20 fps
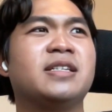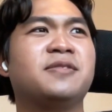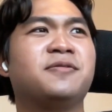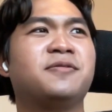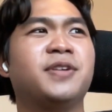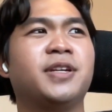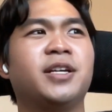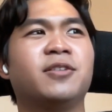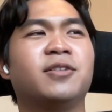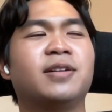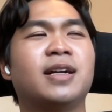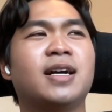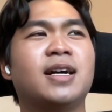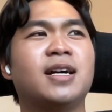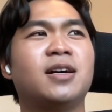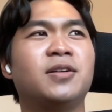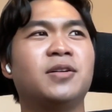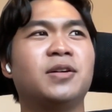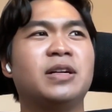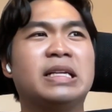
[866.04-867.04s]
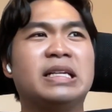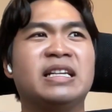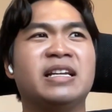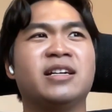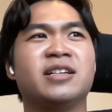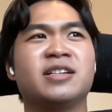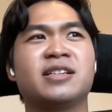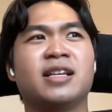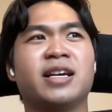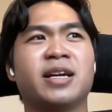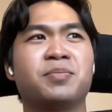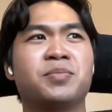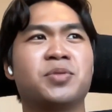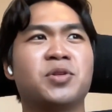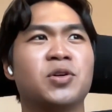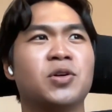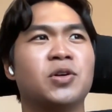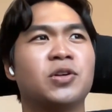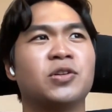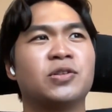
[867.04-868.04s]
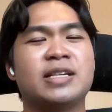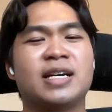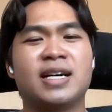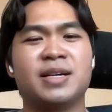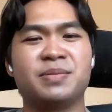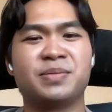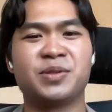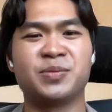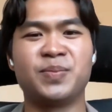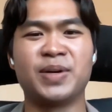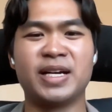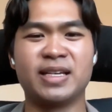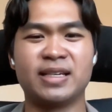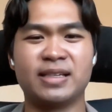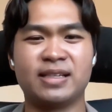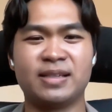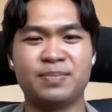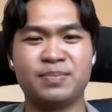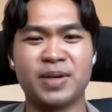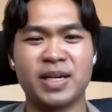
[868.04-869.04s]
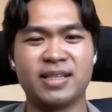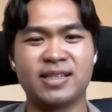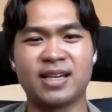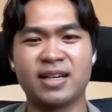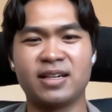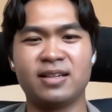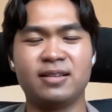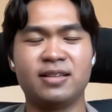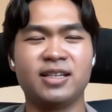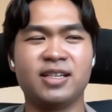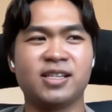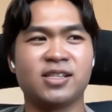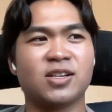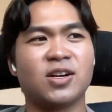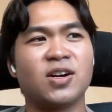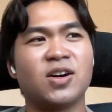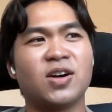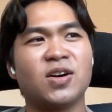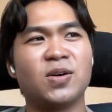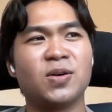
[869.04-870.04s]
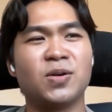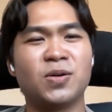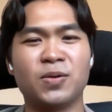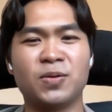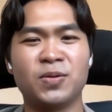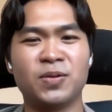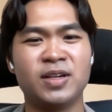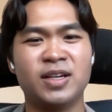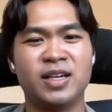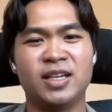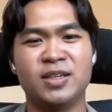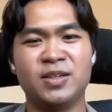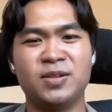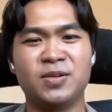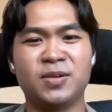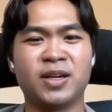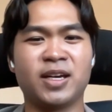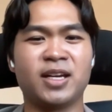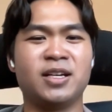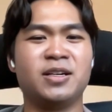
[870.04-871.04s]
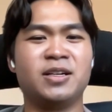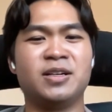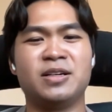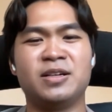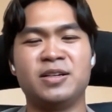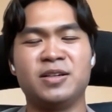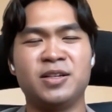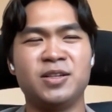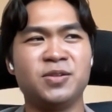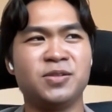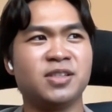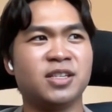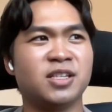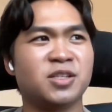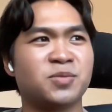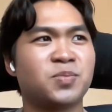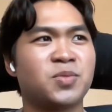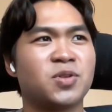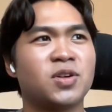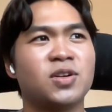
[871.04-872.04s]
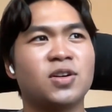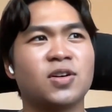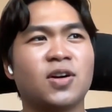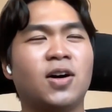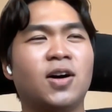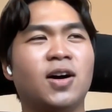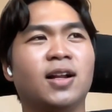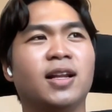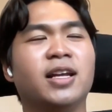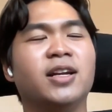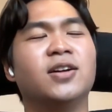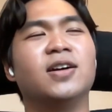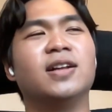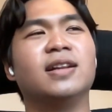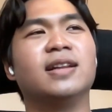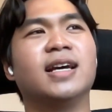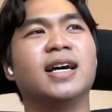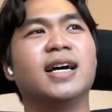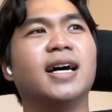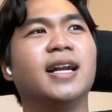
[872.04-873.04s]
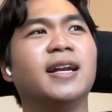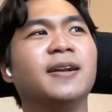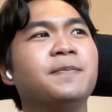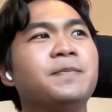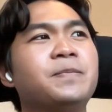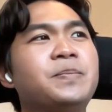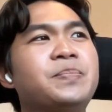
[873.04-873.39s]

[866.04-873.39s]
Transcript: figured out, there's like prototypes by scientists. Oh, you can use this protocol and all that.